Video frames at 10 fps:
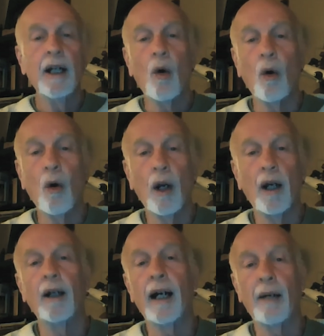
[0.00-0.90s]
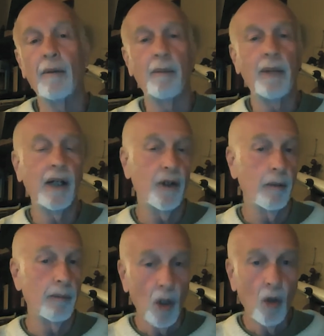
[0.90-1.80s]
or um, a pair that
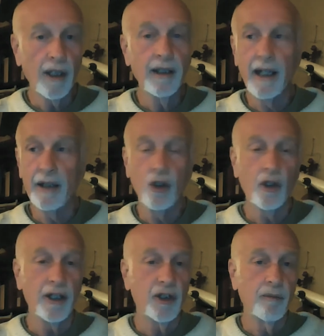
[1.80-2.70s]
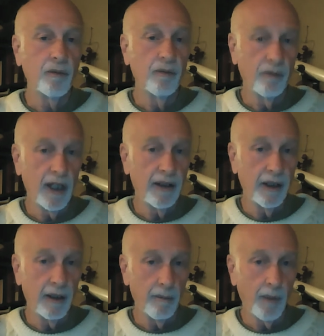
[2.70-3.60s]
are broken and you can take
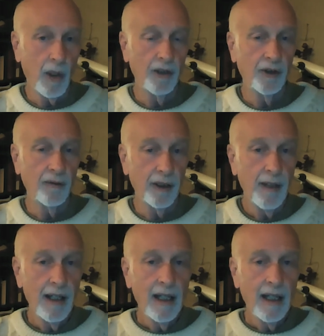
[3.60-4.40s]
the parts of it,